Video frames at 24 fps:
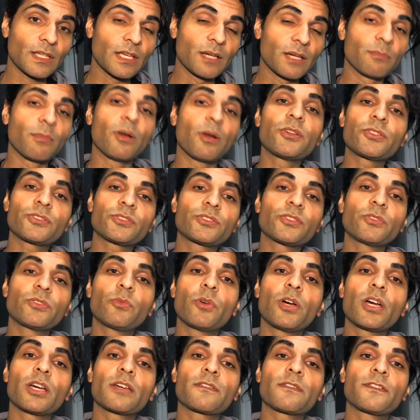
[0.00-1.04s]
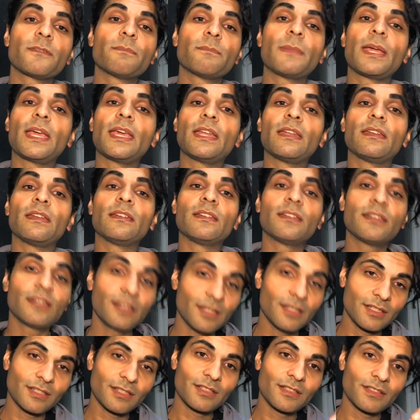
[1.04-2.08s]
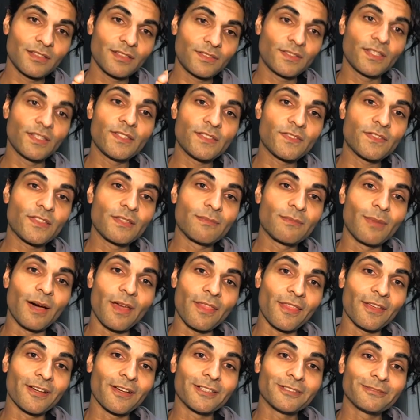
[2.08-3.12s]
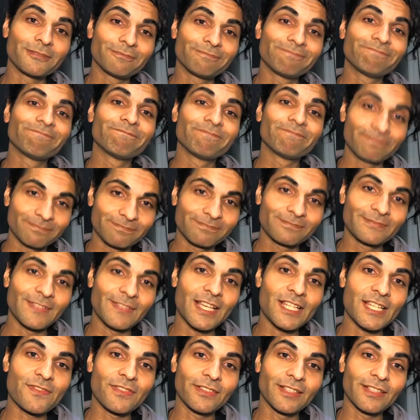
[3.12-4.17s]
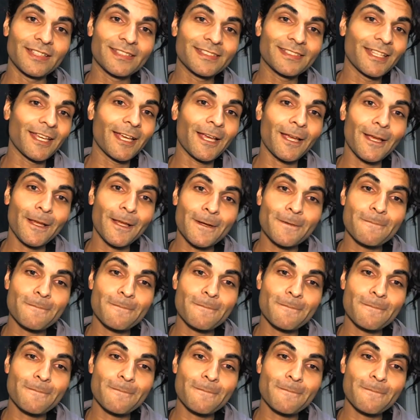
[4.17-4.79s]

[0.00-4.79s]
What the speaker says: emotional work for men, sins of the mother. Thanks for listening.